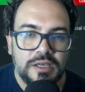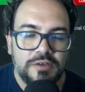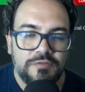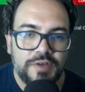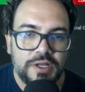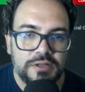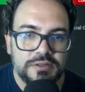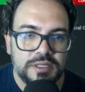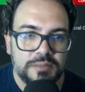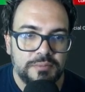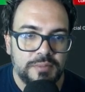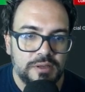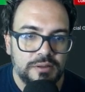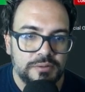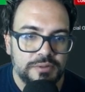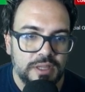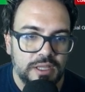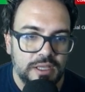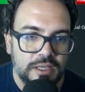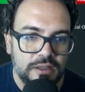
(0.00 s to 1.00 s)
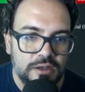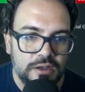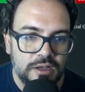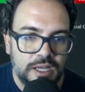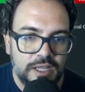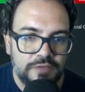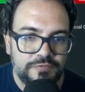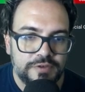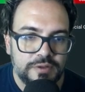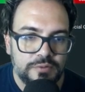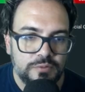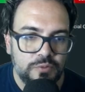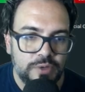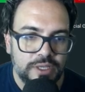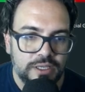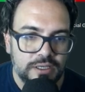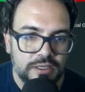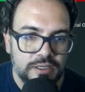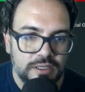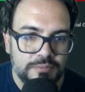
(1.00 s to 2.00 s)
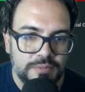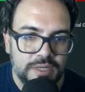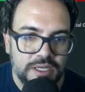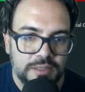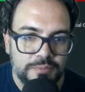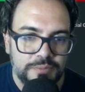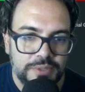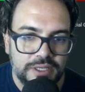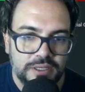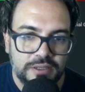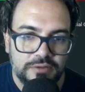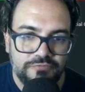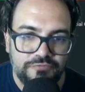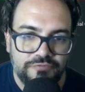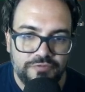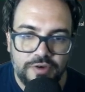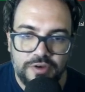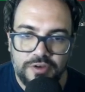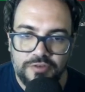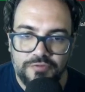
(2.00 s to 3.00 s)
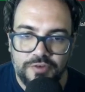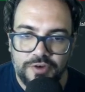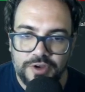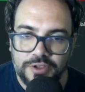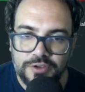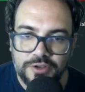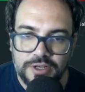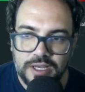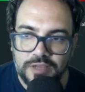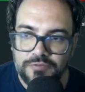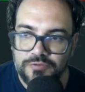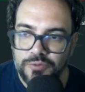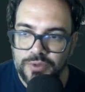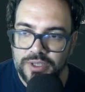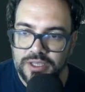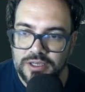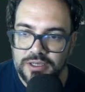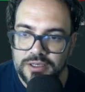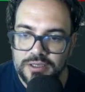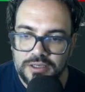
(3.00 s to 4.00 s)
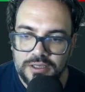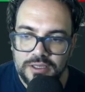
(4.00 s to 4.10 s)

found him out there, left winger in my opinion, very, very good left winger.